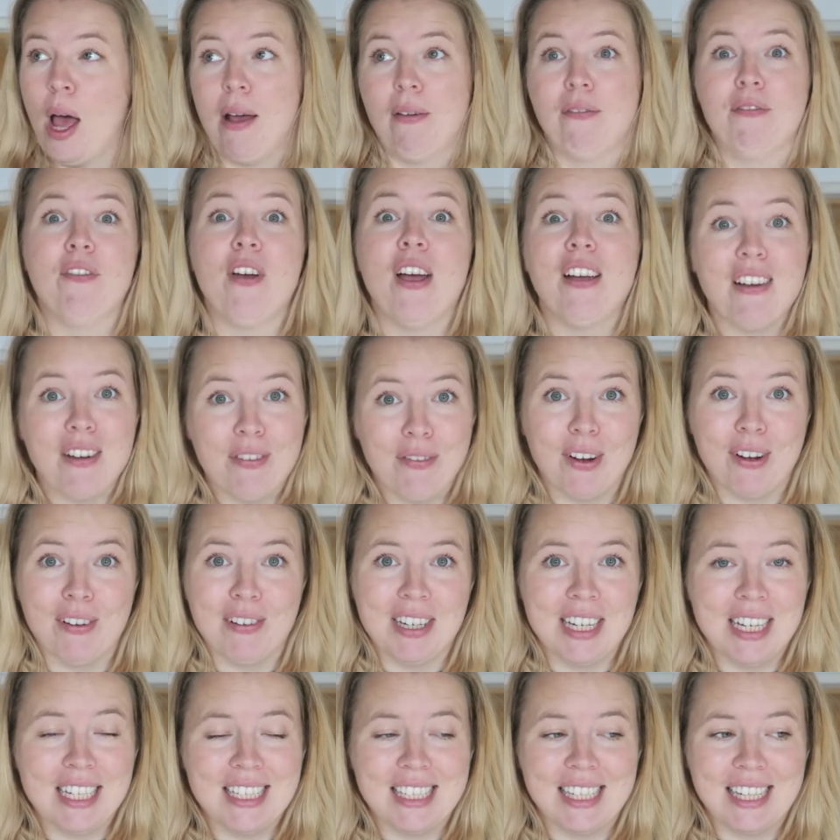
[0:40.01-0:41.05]
very,
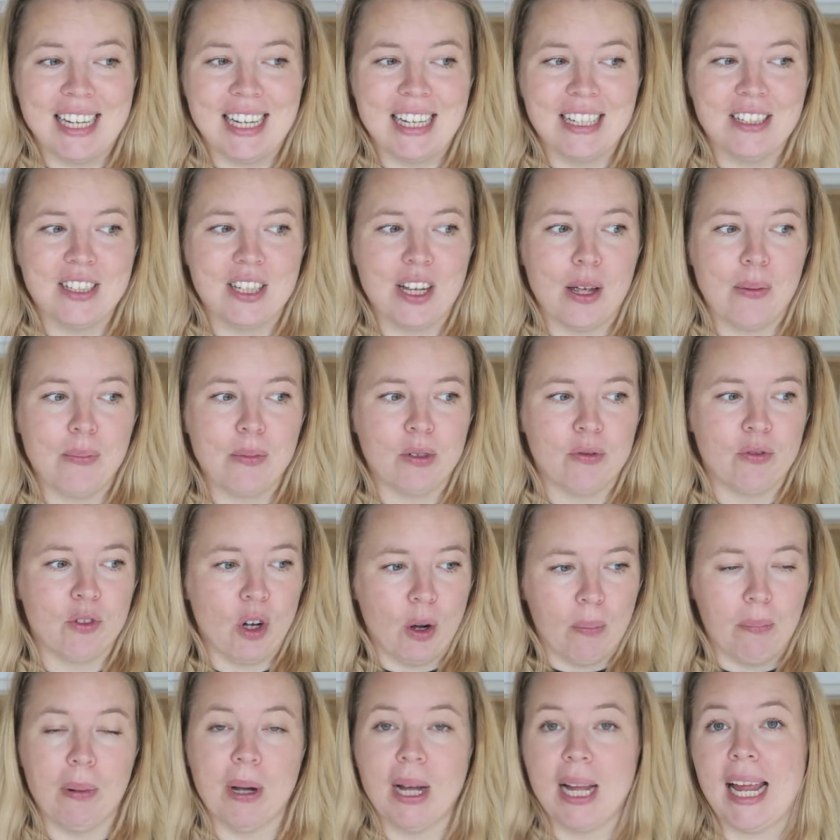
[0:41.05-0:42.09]
very easy in terms of
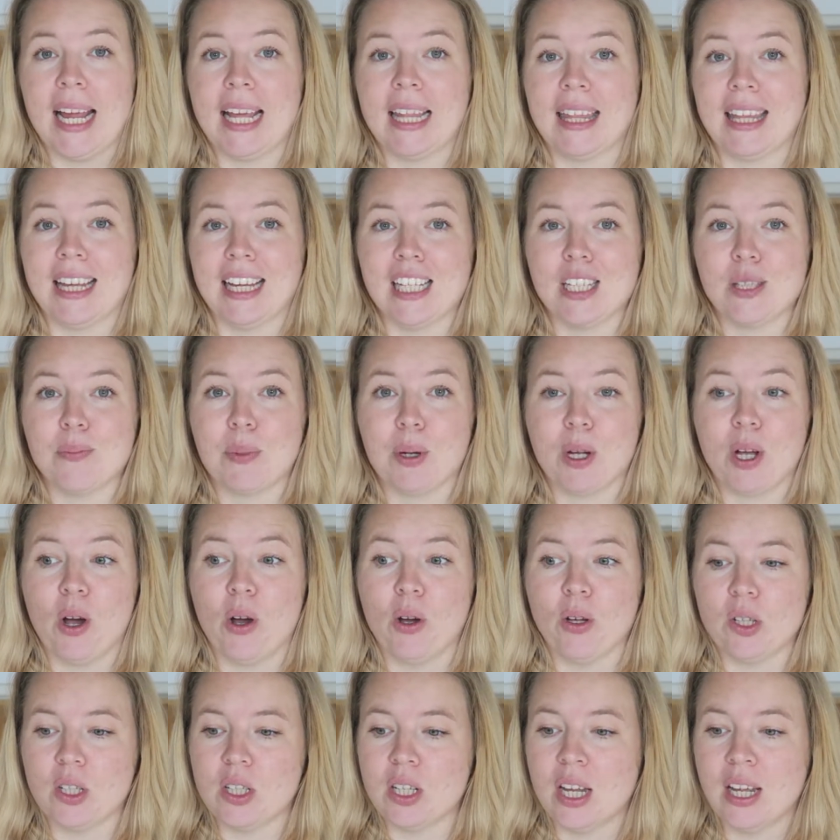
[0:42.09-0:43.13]
not buying things
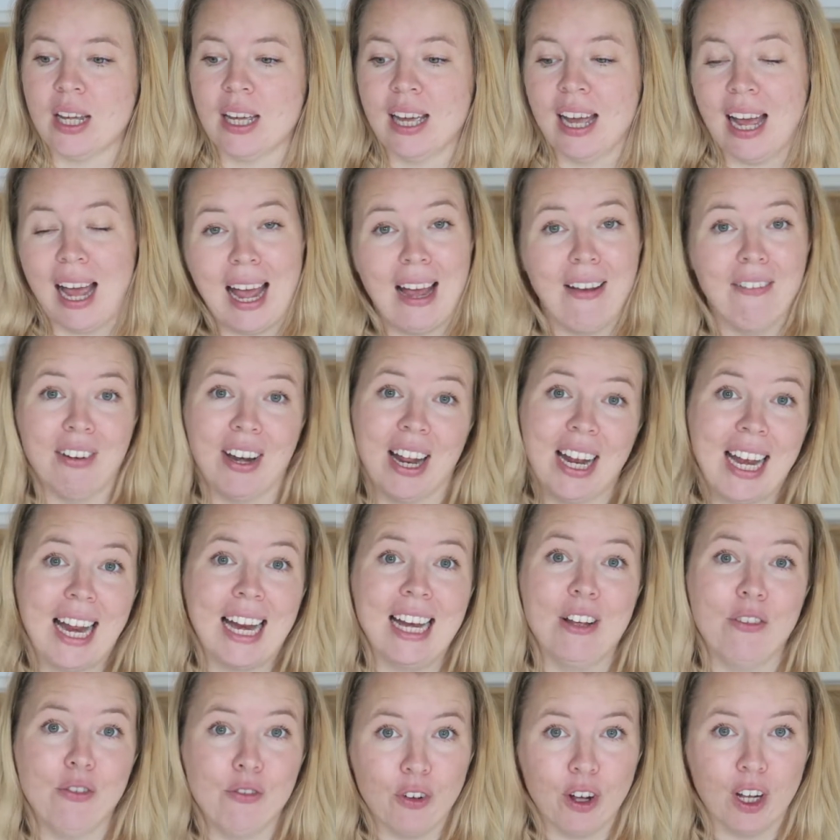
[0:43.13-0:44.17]
because I haven't had
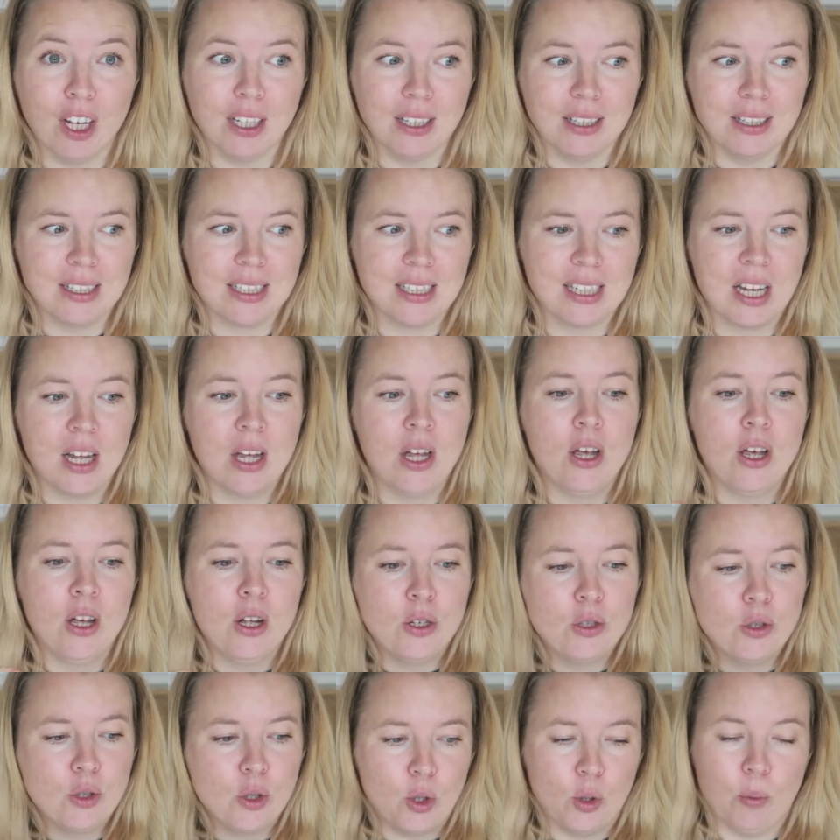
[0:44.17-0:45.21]
any funds
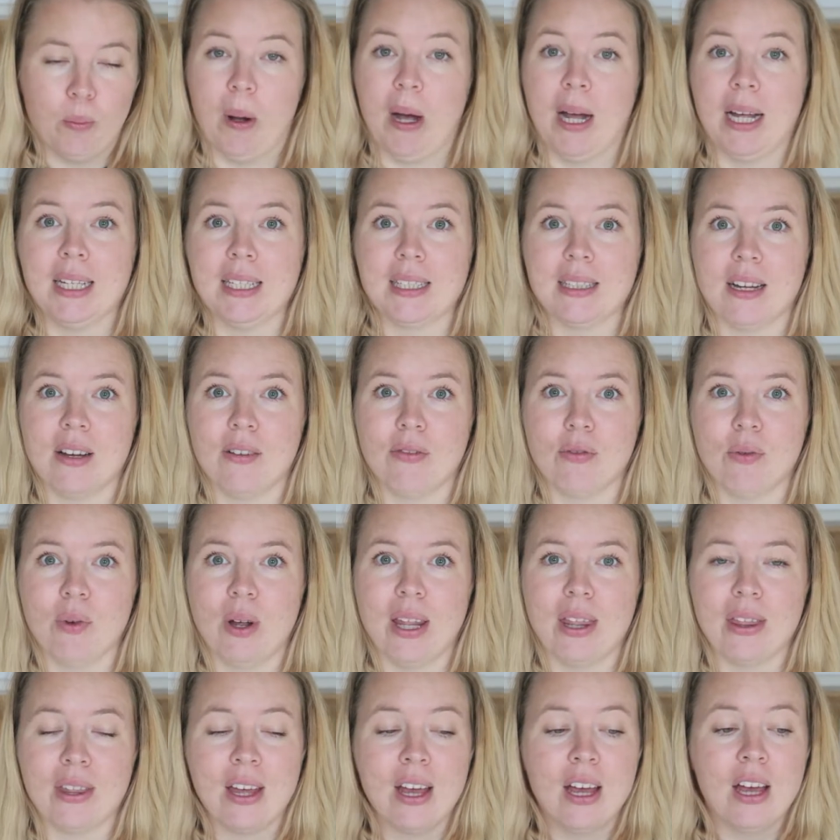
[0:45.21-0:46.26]
to buy stuff
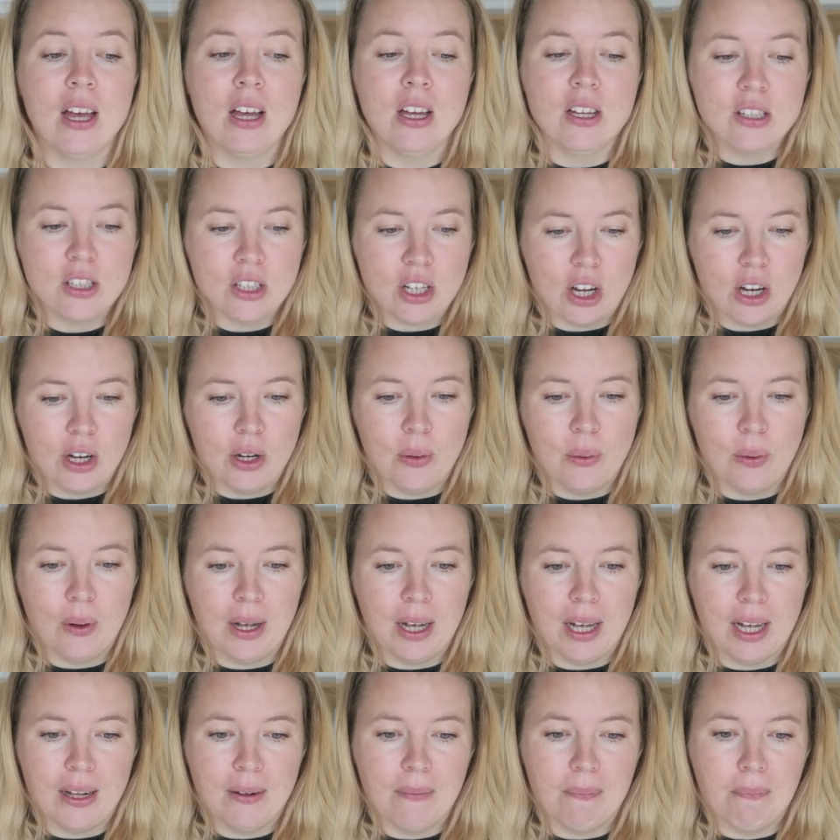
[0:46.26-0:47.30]
with. So
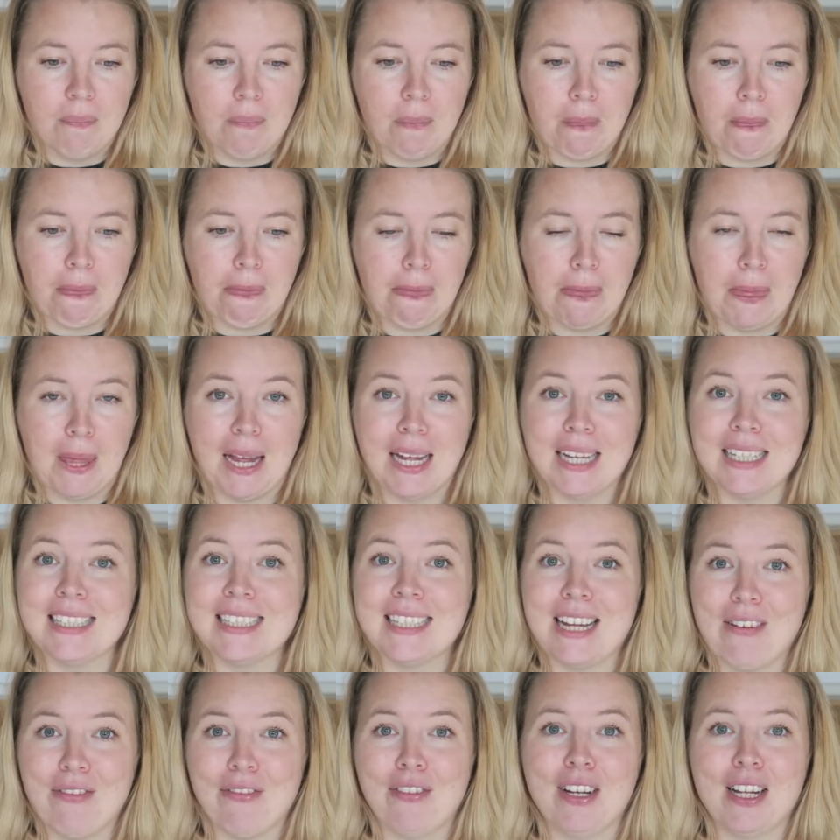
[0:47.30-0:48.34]
there has
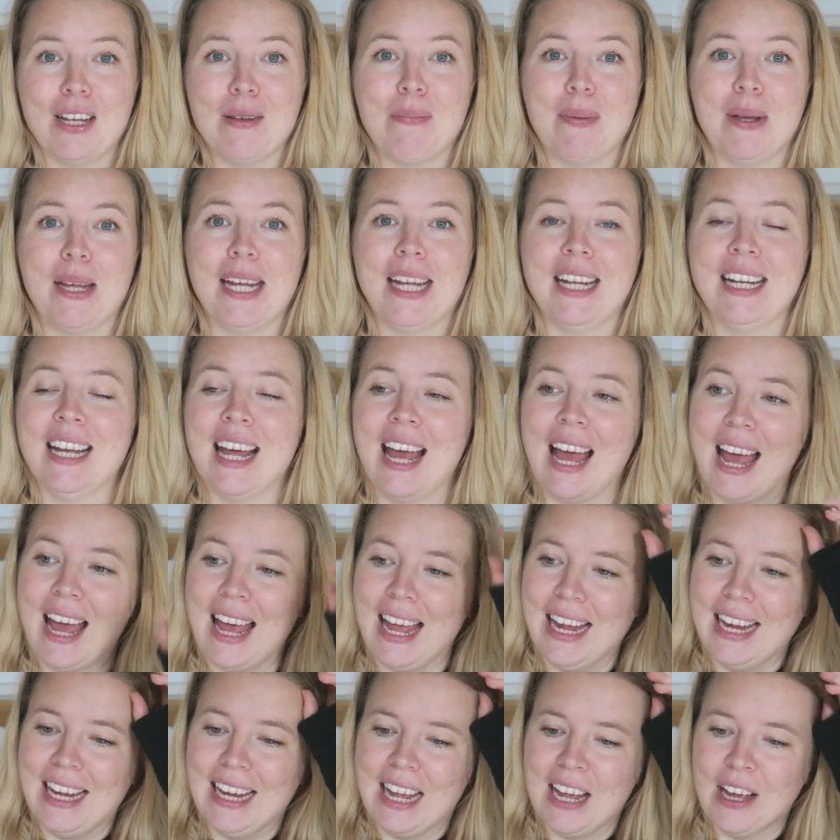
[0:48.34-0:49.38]
definitely been
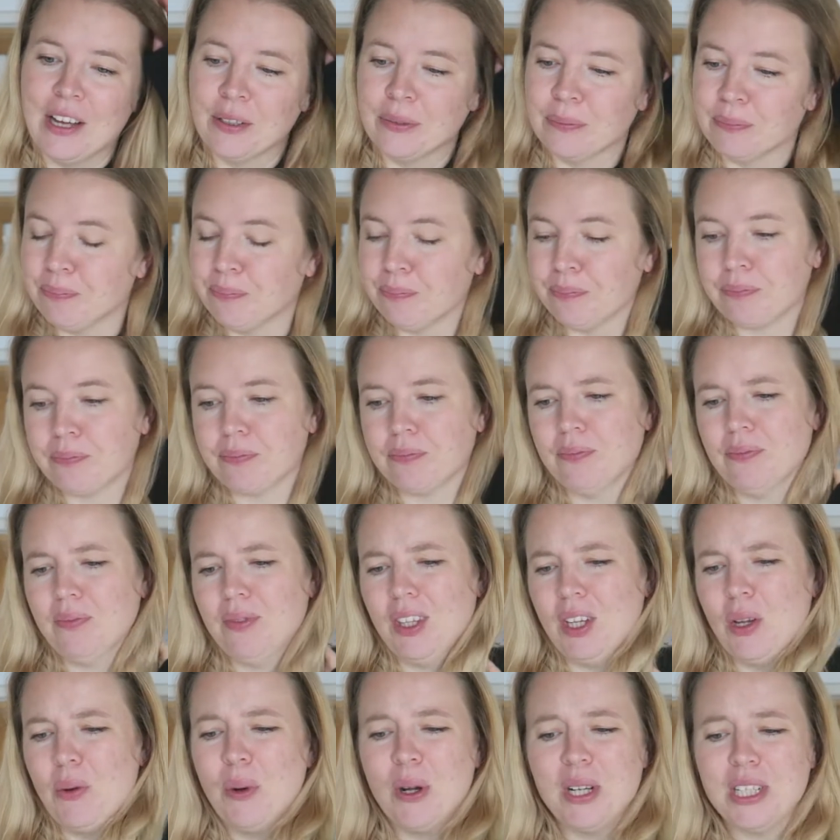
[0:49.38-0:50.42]

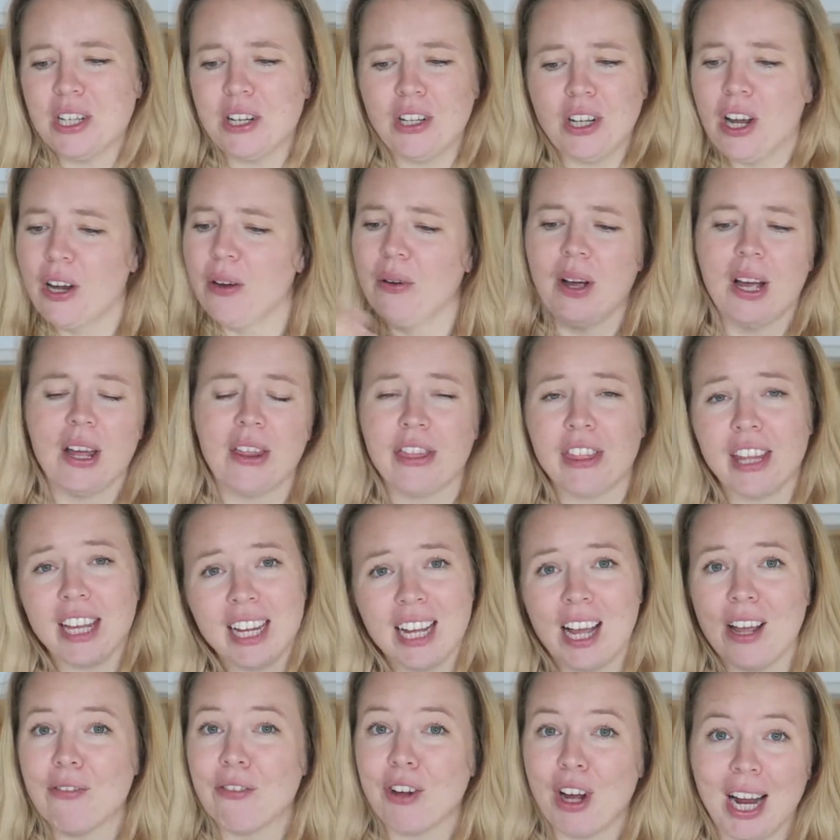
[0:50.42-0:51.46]
well, I don't know, I
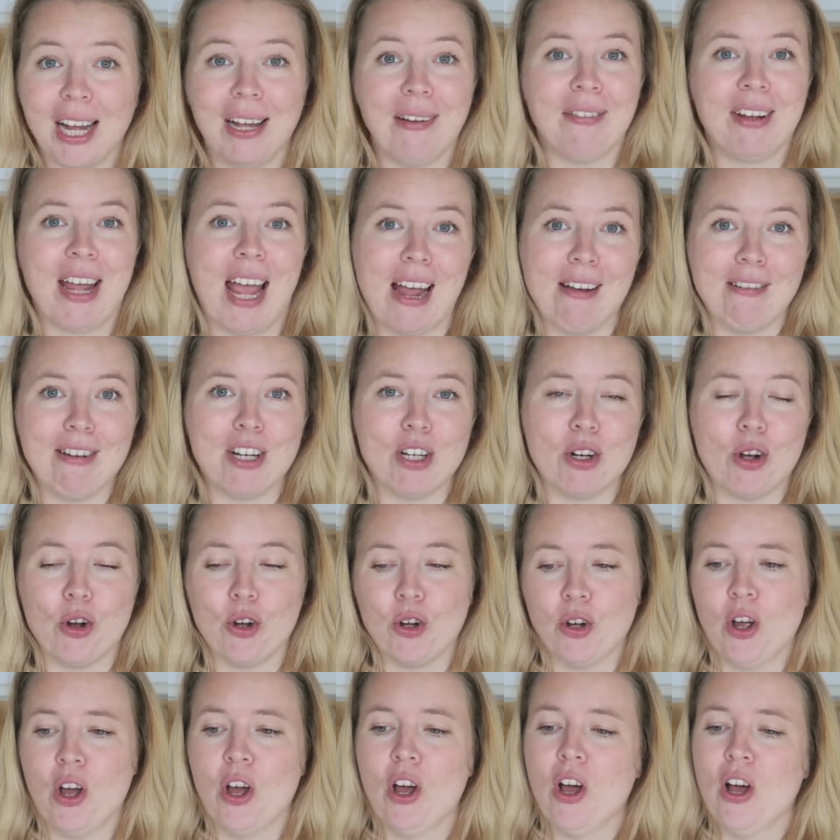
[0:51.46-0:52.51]
think I've kind of carried
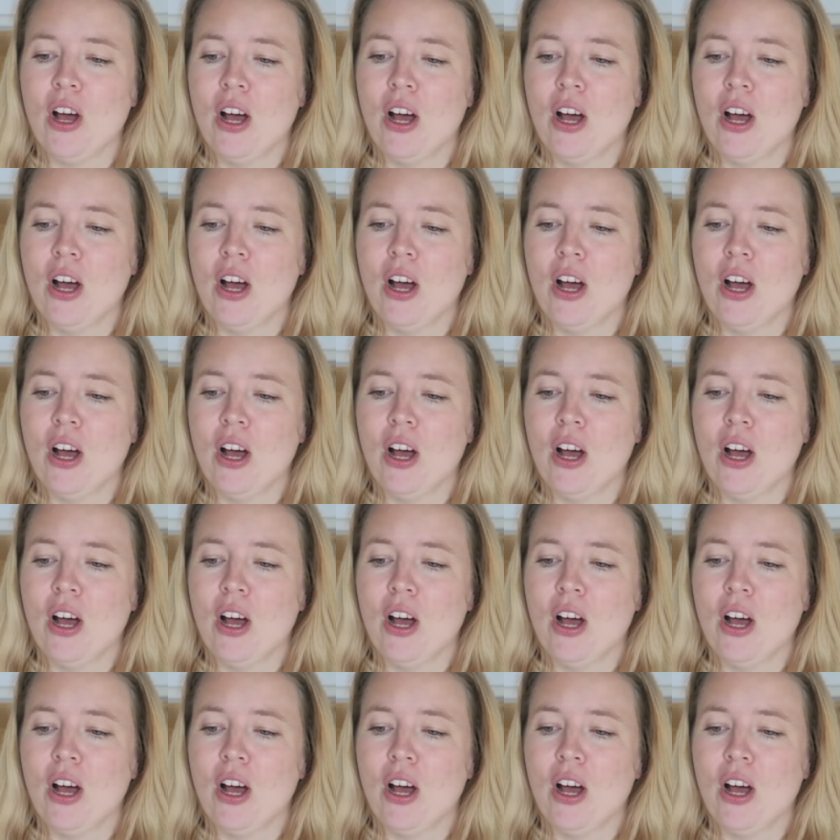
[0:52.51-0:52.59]
on